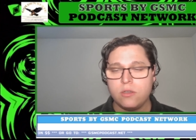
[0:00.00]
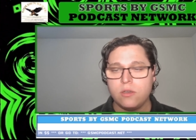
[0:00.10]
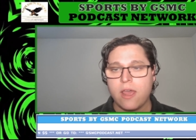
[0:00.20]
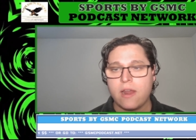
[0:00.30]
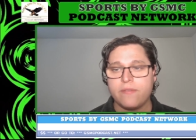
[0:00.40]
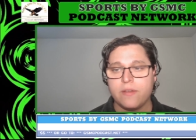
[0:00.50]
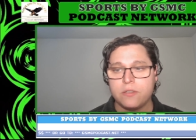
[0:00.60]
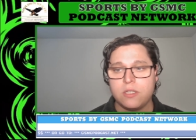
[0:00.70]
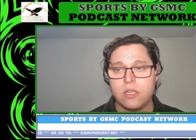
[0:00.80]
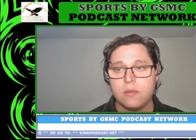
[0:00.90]
N F L
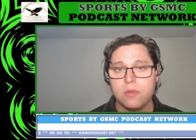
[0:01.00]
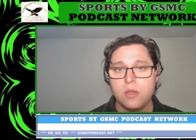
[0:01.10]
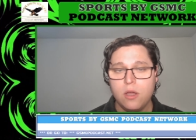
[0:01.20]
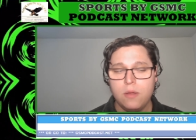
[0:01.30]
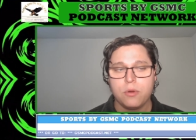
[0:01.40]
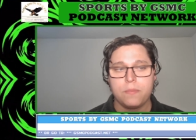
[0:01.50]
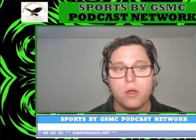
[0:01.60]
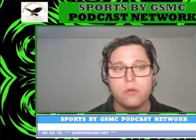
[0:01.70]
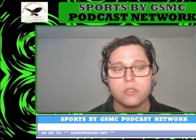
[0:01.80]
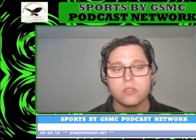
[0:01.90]
team
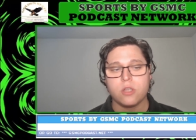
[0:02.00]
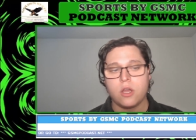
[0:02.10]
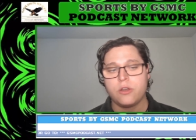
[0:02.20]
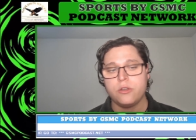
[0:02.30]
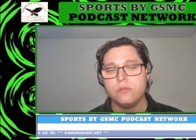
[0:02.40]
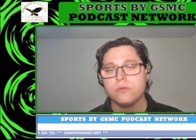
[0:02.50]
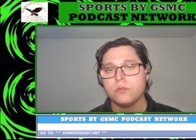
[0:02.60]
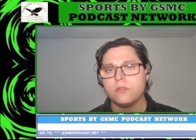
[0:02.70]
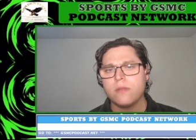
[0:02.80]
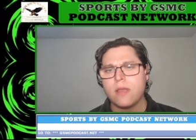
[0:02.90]
proposes a new rule,